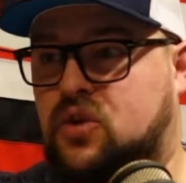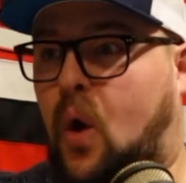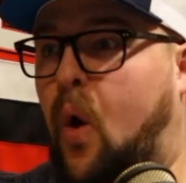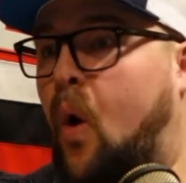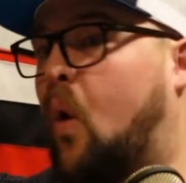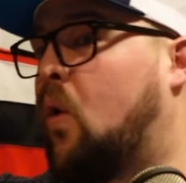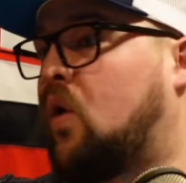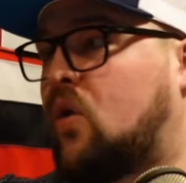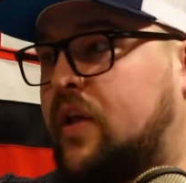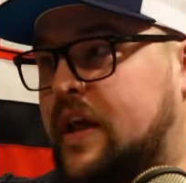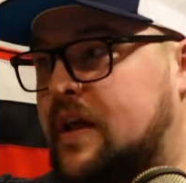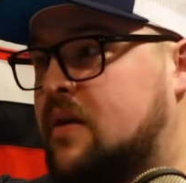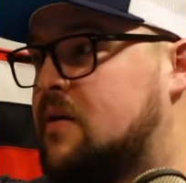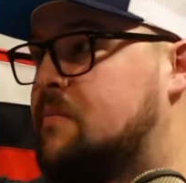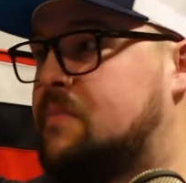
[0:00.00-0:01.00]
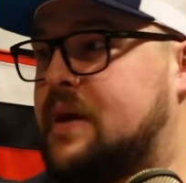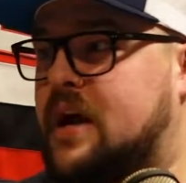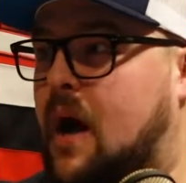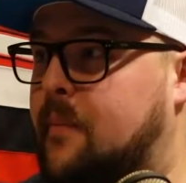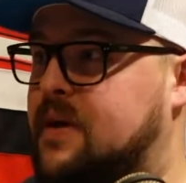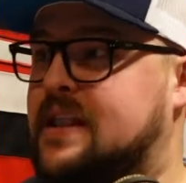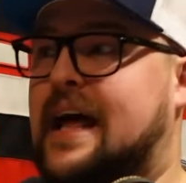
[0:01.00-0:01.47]
totally
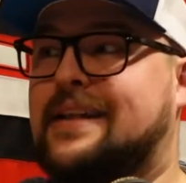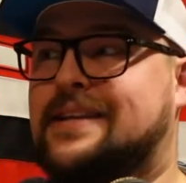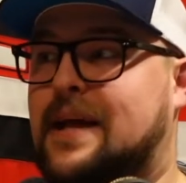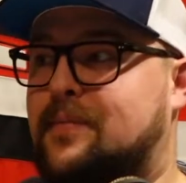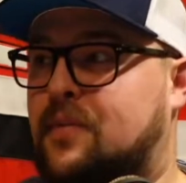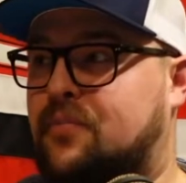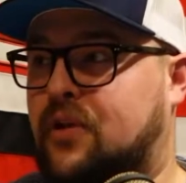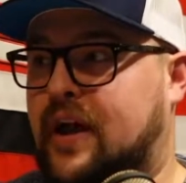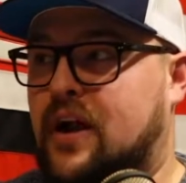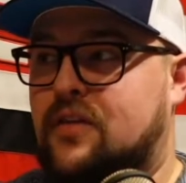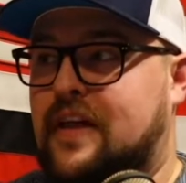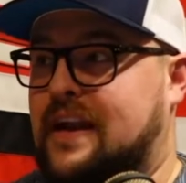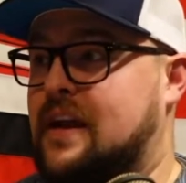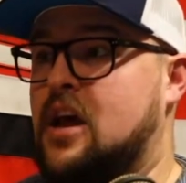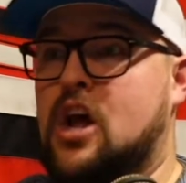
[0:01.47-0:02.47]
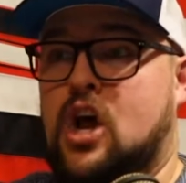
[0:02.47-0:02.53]
becoming that type of player that